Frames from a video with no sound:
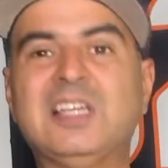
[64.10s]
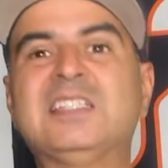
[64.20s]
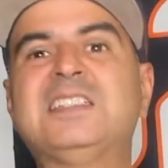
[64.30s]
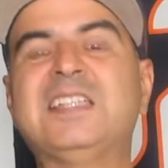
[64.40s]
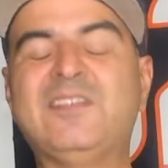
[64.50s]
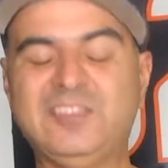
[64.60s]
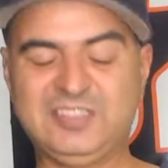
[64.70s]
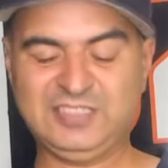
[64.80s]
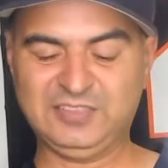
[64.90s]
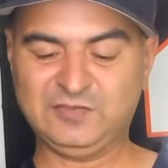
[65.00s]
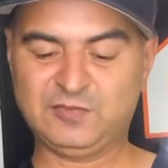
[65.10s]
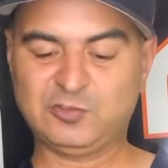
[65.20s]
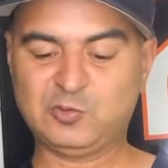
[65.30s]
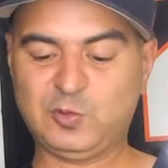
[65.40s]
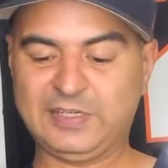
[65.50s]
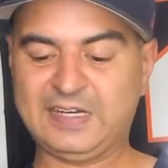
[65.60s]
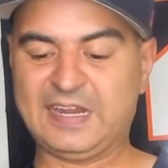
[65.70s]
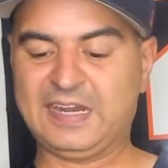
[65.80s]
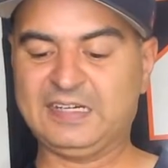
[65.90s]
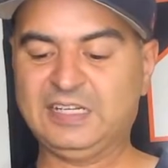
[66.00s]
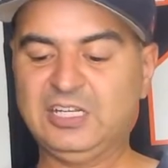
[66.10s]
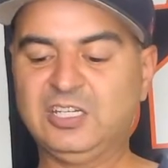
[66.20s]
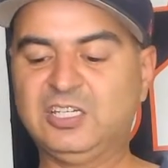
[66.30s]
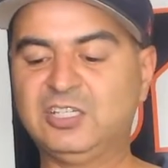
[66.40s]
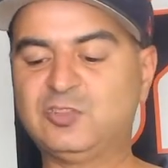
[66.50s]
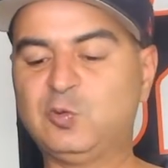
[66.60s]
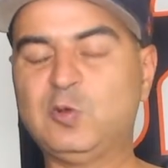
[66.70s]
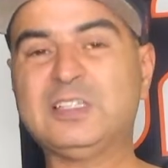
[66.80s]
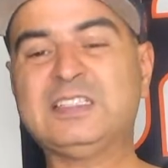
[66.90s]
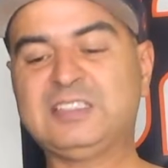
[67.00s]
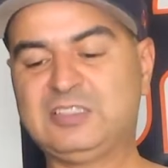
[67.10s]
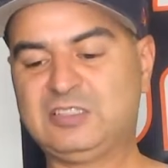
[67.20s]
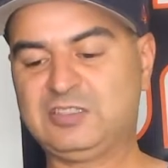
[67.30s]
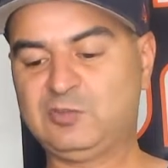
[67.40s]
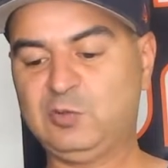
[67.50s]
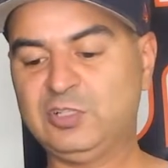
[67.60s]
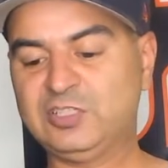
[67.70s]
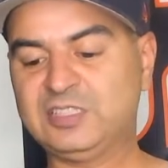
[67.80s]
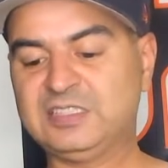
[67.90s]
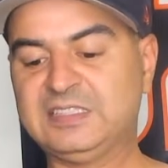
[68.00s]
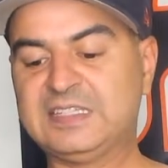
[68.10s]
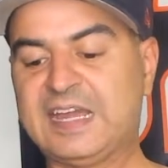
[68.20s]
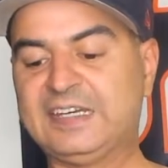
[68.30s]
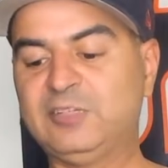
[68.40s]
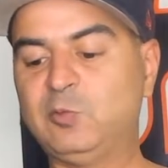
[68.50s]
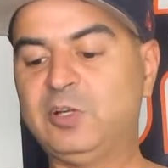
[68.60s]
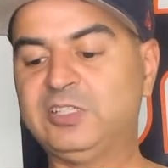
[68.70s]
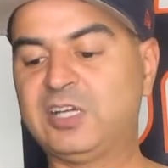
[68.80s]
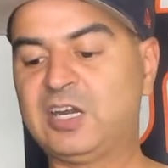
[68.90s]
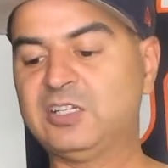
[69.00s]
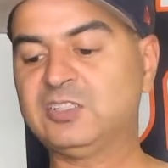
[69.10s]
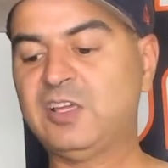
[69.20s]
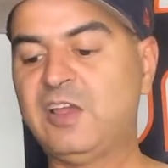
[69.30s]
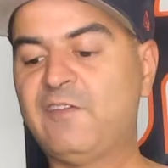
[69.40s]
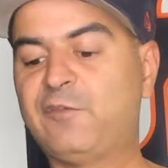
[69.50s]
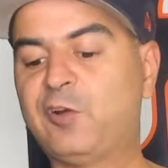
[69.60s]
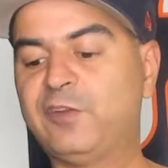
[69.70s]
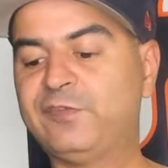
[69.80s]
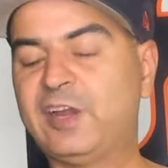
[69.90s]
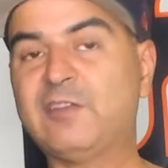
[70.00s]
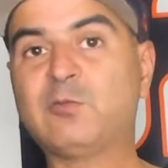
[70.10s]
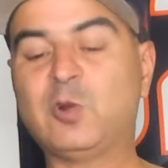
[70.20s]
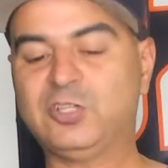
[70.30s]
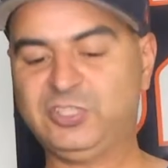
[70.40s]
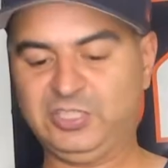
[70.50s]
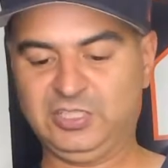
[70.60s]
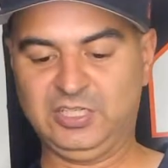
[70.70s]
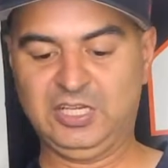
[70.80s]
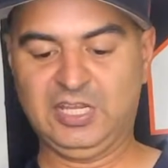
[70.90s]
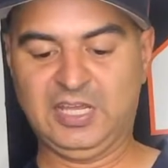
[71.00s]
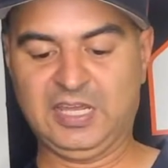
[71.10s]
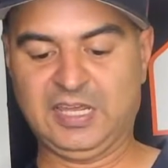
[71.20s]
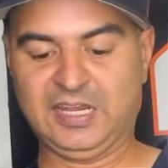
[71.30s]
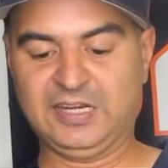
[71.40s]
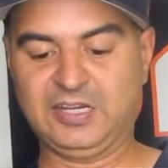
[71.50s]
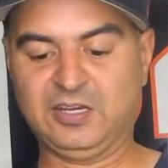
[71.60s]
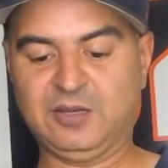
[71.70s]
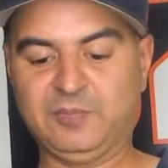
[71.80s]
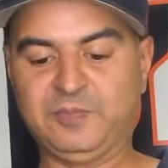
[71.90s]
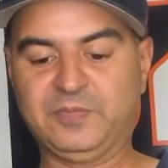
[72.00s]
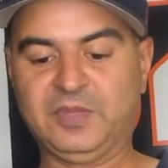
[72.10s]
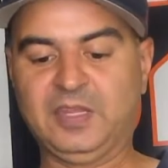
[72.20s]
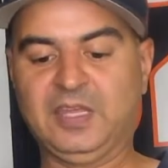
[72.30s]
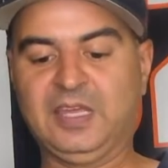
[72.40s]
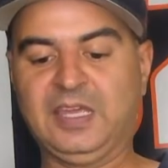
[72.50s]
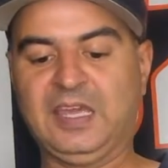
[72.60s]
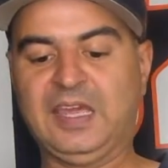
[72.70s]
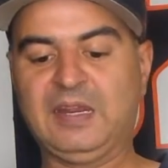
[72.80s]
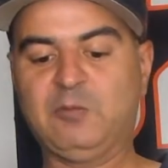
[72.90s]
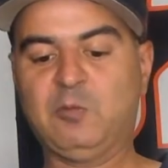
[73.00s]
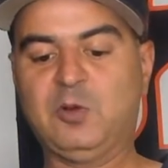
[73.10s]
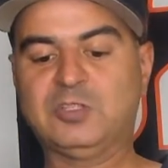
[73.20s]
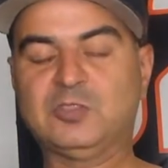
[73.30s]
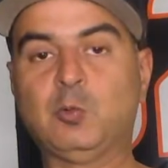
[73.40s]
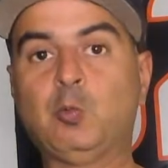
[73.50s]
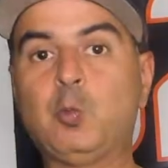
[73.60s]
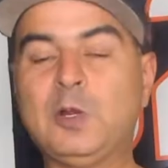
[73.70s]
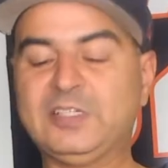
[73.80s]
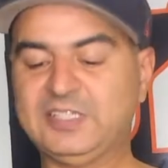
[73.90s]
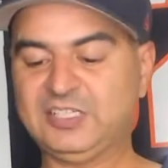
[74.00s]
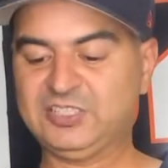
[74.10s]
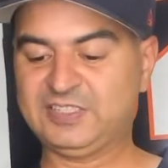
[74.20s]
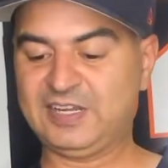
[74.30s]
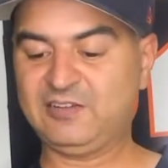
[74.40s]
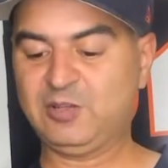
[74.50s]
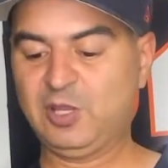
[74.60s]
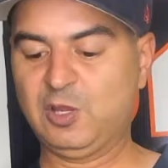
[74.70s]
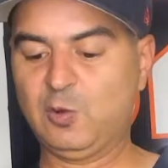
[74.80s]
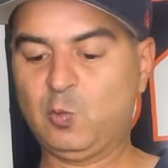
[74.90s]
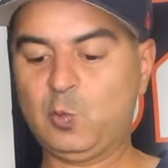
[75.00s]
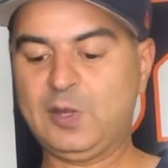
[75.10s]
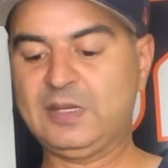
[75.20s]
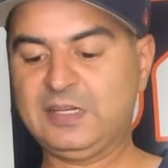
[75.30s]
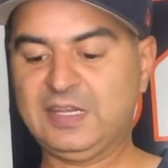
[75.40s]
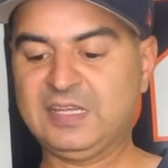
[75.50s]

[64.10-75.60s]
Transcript: 17 for 29. He had 291 yards, 45 rushing, and he was one touchdown and one